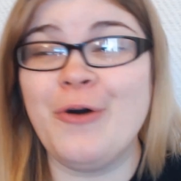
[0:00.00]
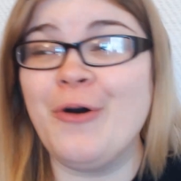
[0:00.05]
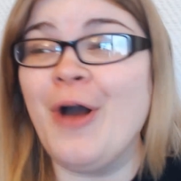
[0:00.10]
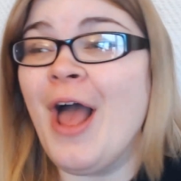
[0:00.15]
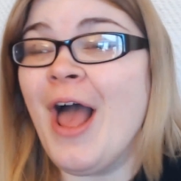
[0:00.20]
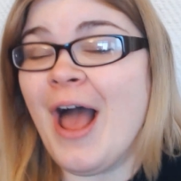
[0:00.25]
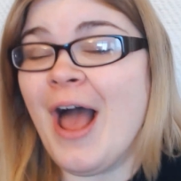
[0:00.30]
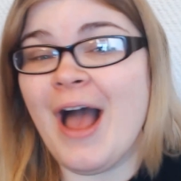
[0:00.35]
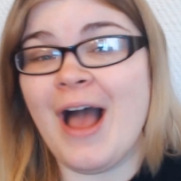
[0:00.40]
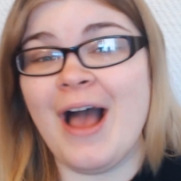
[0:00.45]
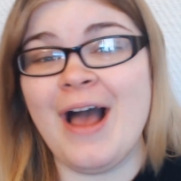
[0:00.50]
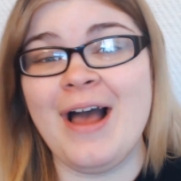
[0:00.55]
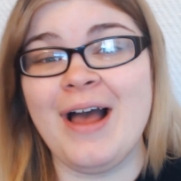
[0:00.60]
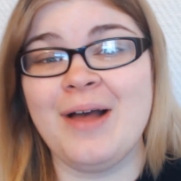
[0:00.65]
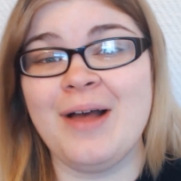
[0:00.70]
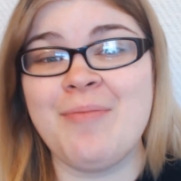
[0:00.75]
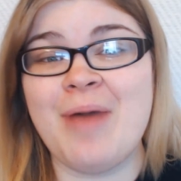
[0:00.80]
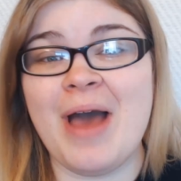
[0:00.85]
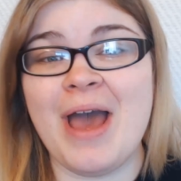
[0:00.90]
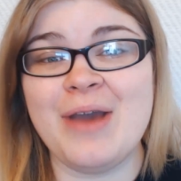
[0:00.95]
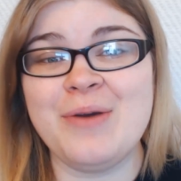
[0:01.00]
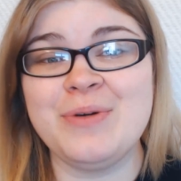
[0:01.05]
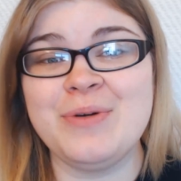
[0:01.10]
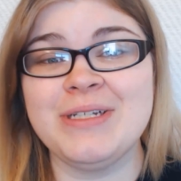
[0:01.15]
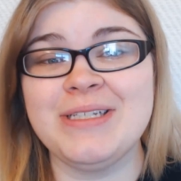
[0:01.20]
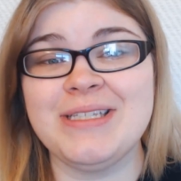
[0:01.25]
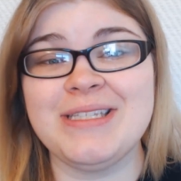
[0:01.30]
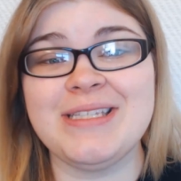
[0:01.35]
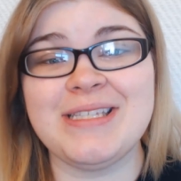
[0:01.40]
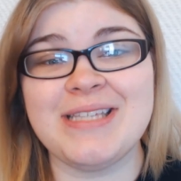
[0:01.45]
So um, I
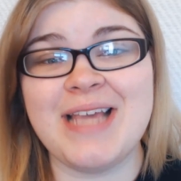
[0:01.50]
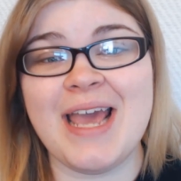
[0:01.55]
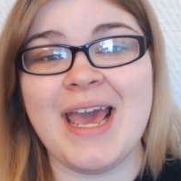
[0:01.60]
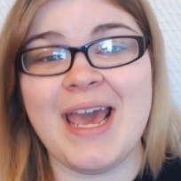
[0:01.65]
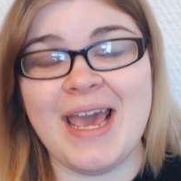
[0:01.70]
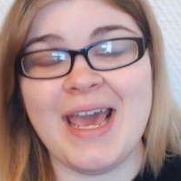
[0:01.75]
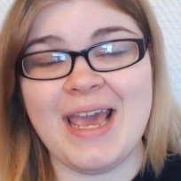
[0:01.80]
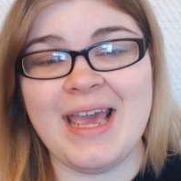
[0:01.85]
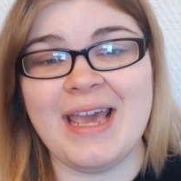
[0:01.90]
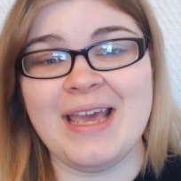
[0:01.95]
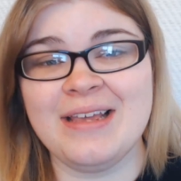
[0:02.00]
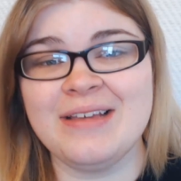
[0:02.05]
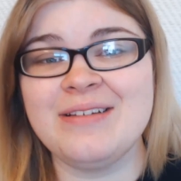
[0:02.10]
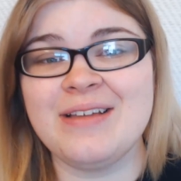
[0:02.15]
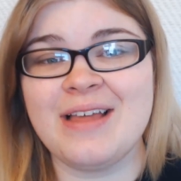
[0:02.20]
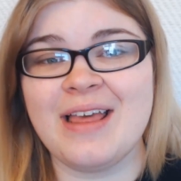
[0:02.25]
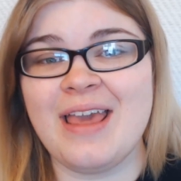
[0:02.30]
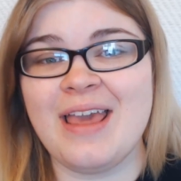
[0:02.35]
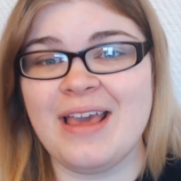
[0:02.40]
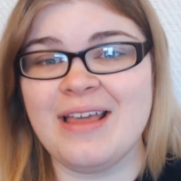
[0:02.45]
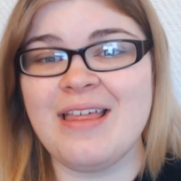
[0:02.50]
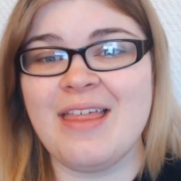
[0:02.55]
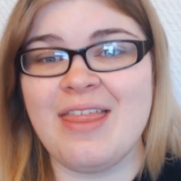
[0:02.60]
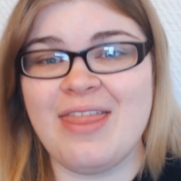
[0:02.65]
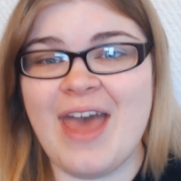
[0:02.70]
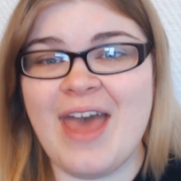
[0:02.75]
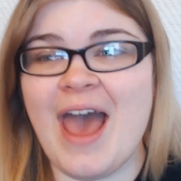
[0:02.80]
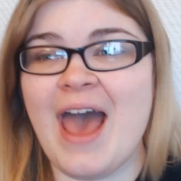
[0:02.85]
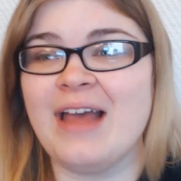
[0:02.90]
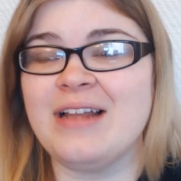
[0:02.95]
would say
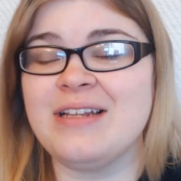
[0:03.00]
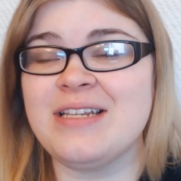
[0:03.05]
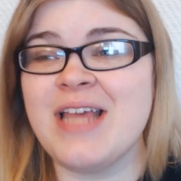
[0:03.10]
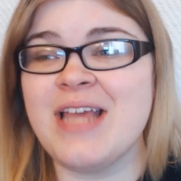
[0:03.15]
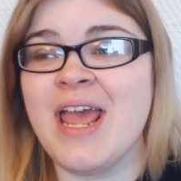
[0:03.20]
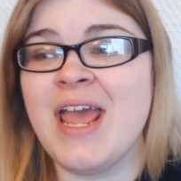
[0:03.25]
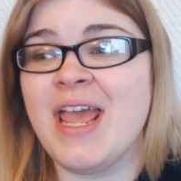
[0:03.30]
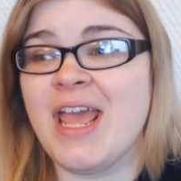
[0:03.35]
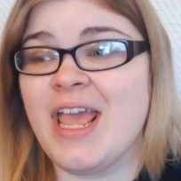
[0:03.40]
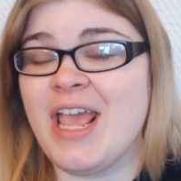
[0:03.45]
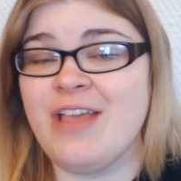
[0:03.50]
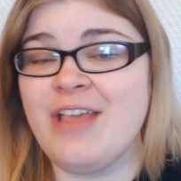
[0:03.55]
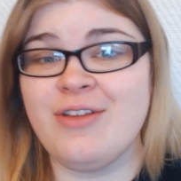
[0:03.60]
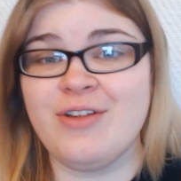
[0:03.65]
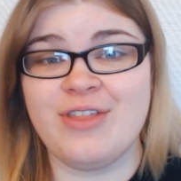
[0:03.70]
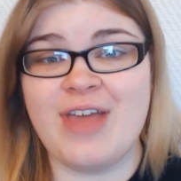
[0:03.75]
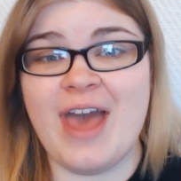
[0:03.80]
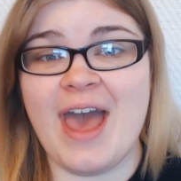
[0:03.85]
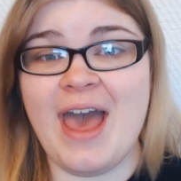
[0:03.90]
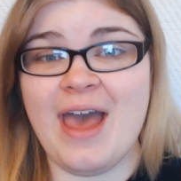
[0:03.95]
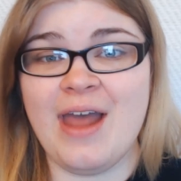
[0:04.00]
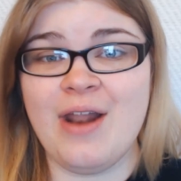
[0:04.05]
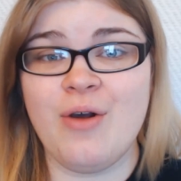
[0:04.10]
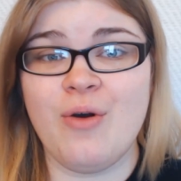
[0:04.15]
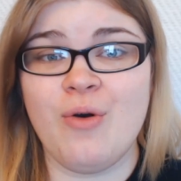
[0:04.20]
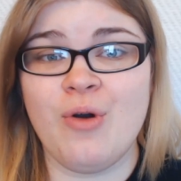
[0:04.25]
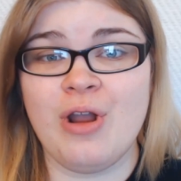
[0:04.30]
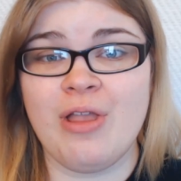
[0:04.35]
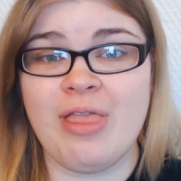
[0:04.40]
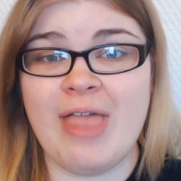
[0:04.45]
that. Either that
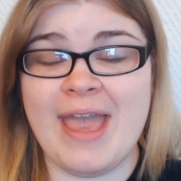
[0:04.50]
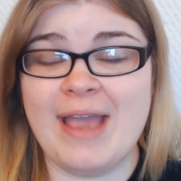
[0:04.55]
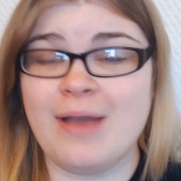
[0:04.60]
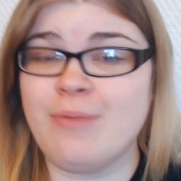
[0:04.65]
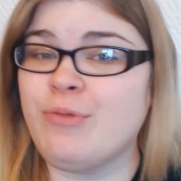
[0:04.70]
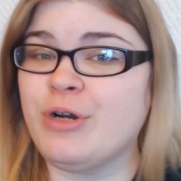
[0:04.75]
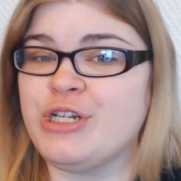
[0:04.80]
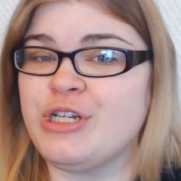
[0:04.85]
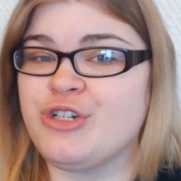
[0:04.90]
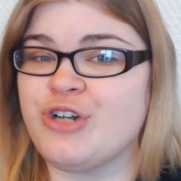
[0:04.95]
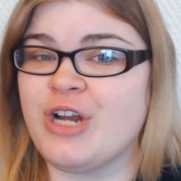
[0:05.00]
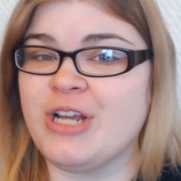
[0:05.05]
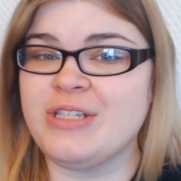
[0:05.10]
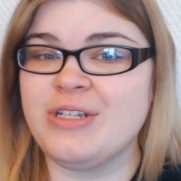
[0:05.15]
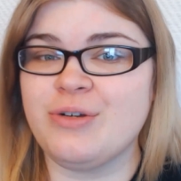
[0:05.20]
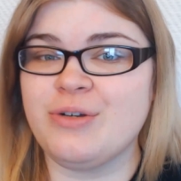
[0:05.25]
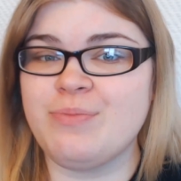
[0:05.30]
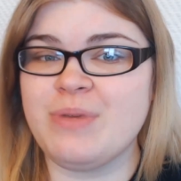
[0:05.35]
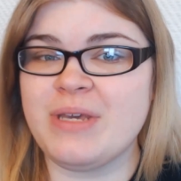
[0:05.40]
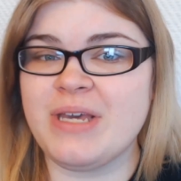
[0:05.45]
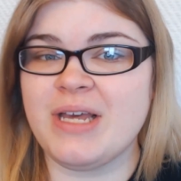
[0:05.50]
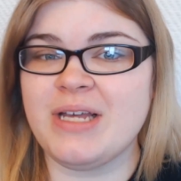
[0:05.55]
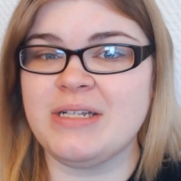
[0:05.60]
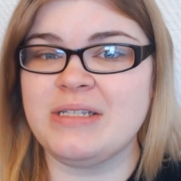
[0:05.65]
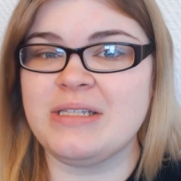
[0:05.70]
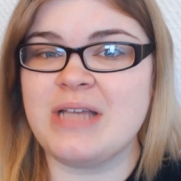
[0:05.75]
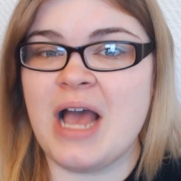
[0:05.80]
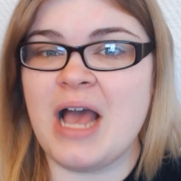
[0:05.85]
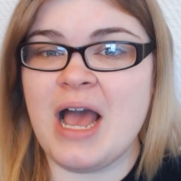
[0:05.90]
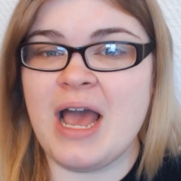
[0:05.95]
or like moisturizer
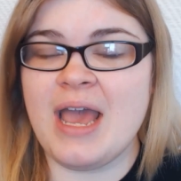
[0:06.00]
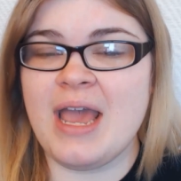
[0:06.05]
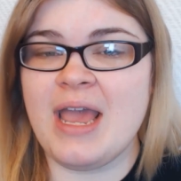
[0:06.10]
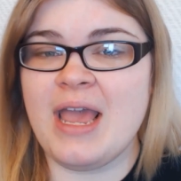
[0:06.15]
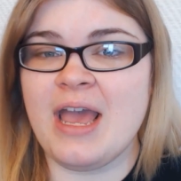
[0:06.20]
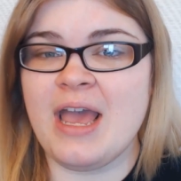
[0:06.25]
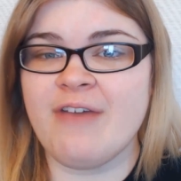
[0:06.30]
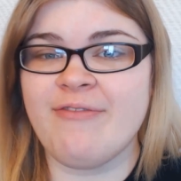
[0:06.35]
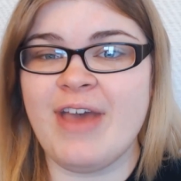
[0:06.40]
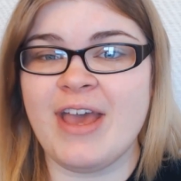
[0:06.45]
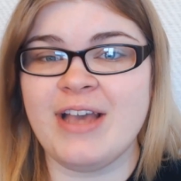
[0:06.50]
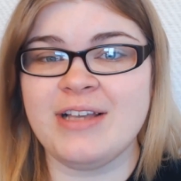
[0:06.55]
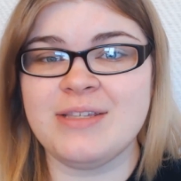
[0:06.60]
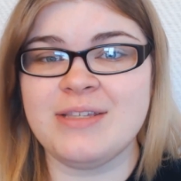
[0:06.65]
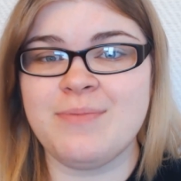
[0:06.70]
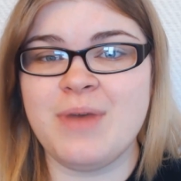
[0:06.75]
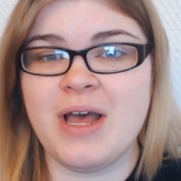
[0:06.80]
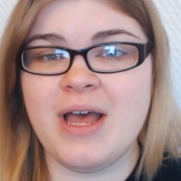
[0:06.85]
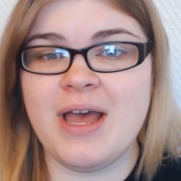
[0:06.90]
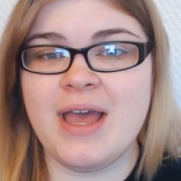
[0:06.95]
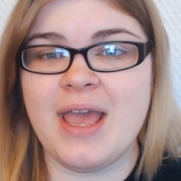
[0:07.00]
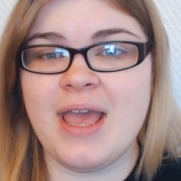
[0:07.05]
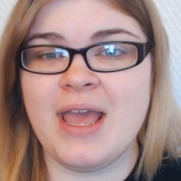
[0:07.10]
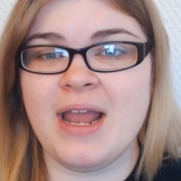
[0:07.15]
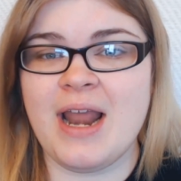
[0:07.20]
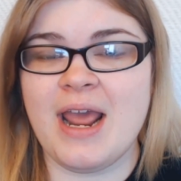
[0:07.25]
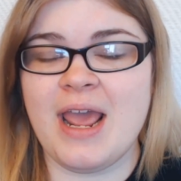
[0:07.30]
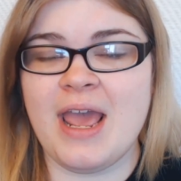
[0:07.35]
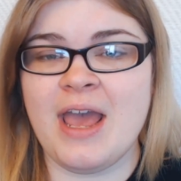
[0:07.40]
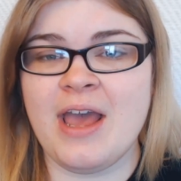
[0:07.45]
because I have eczema
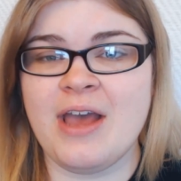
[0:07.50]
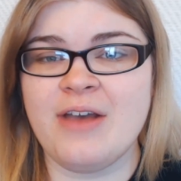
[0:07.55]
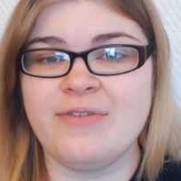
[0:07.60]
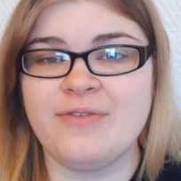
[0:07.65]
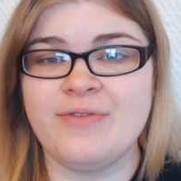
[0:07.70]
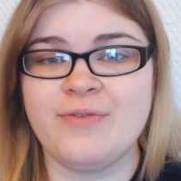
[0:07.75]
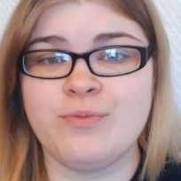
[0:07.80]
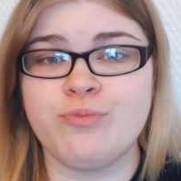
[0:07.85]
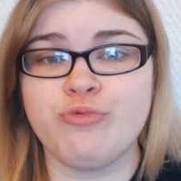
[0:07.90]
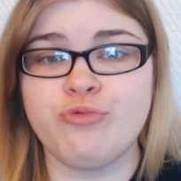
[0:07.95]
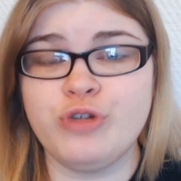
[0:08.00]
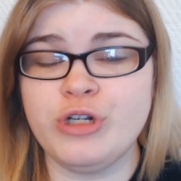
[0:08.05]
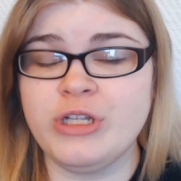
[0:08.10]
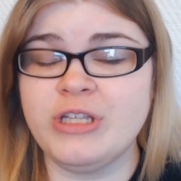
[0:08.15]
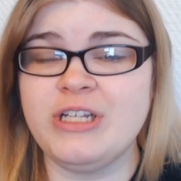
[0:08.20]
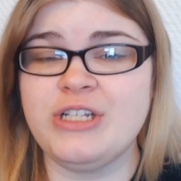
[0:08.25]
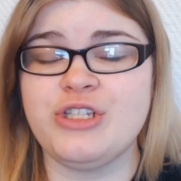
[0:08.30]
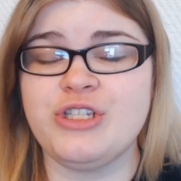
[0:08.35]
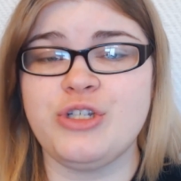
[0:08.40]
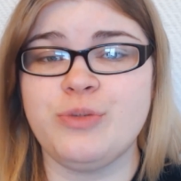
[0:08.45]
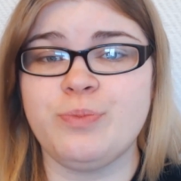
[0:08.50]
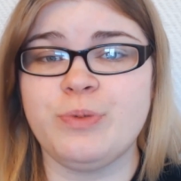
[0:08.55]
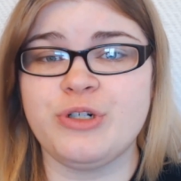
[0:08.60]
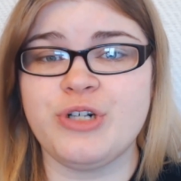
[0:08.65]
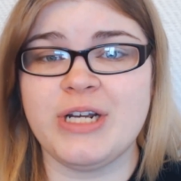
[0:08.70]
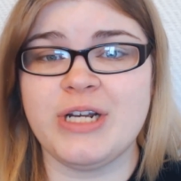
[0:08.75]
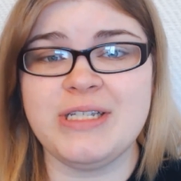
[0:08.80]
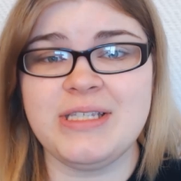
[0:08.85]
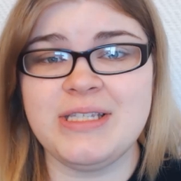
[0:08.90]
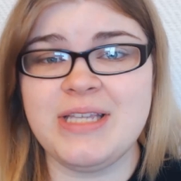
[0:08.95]
and I have really
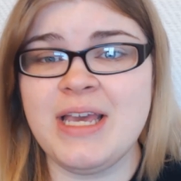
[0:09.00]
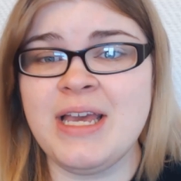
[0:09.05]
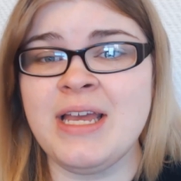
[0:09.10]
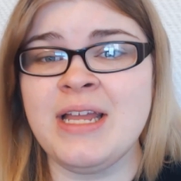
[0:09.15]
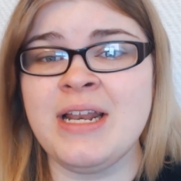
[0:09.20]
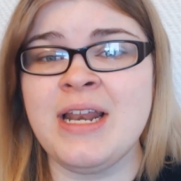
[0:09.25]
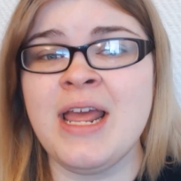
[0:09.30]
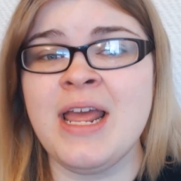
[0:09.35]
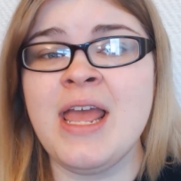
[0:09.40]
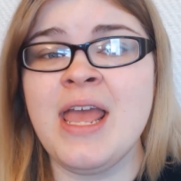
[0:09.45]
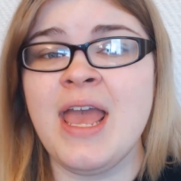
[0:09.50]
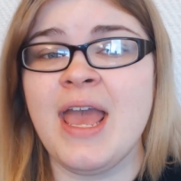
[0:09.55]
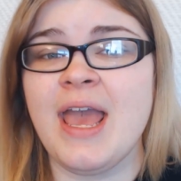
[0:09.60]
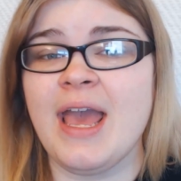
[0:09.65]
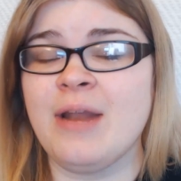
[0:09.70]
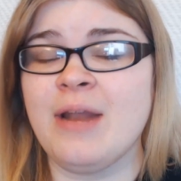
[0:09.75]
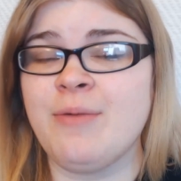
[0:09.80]
super dry skin